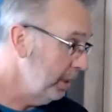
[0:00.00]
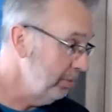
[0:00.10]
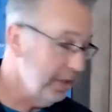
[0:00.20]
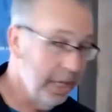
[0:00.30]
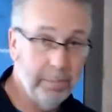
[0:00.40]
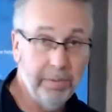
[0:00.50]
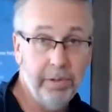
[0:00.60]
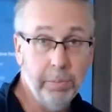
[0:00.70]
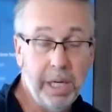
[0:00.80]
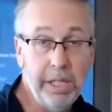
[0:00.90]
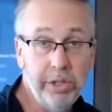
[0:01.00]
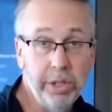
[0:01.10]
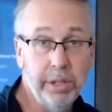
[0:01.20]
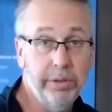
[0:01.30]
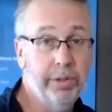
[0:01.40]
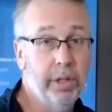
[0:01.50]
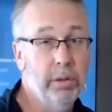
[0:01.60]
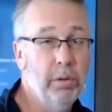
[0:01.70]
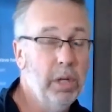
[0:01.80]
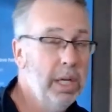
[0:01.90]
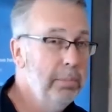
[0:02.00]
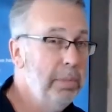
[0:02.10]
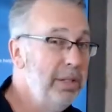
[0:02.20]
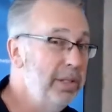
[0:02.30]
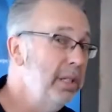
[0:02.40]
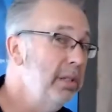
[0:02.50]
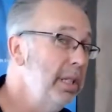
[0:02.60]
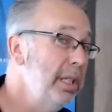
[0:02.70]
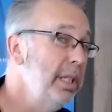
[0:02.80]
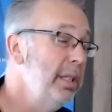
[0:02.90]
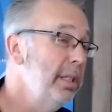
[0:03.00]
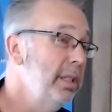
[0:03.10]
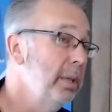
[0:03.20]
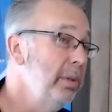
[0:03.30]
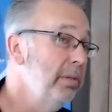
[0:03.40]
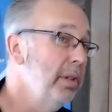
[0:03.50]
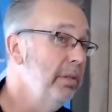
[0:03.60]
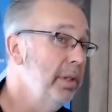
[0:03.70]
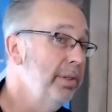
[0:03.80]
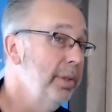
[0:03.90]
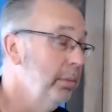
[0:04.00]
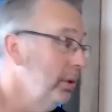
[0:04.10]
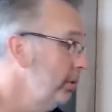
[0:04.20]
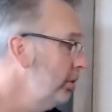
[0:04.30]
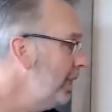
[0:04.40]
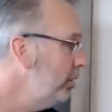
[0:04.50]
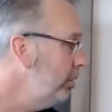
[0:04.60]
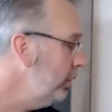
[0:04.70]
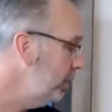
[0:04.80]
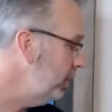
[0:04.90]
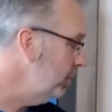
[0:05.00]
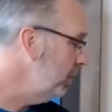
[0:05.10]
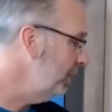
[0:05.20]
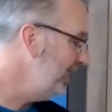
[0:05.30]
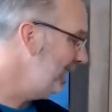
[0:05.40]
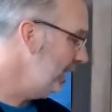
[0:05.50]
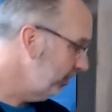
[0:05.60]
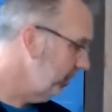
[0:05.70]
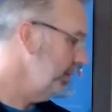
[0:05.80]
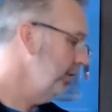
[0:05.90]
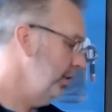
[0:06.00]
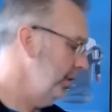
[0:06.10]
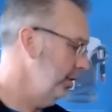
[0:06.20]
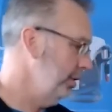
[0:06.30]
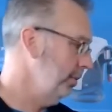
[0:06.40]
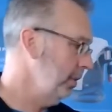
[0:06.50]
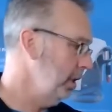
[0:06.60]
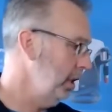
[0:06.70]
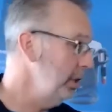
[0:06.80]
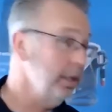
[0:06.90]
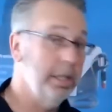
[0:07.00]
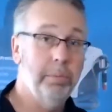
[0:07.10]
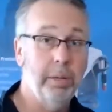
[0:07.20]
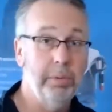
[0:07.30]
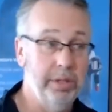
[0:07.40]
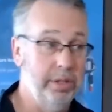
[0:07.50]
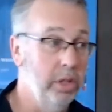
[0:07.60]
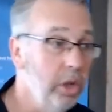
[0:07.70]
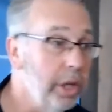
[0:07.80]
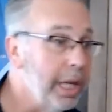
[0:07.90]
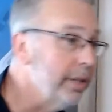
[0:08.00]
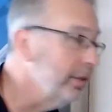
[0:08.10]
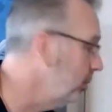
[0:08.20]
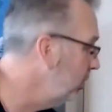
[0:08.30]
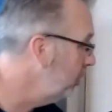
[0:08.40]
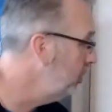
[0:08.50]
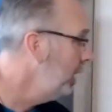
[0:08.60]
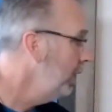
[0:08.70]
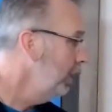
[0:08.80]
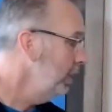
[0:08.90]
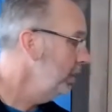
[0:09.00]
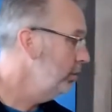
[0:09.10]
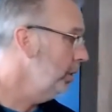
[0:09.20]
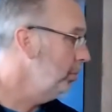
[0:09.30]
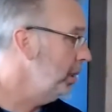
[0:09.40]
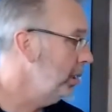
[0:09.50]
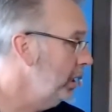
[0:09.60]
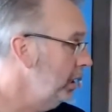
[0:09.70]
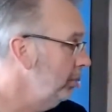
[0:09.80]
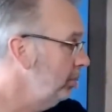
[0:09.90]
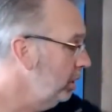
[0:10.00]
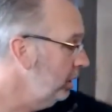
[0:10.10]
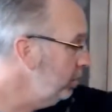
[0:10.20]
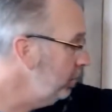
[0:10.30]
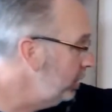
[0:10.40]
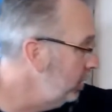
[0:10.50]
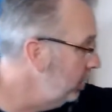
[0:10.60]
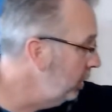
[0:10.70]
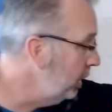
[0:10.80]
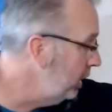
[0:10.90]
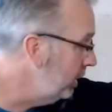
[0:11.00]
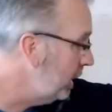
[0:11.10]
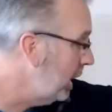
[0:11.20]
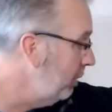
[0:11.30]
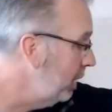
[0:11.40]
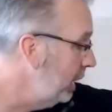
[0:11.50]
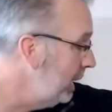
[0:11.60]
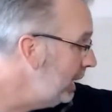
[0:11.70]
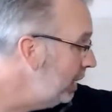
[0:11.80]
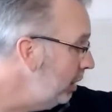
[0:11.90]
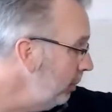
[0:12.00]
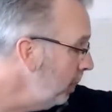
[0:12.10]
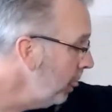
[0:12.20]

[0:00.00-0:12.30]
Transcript: setup of your patient. So basically going to be very, very similar. So now let's look at some of the differences. Okay, you can probably just look at some of them and sort of pick that up. So let's go look at this guy right here.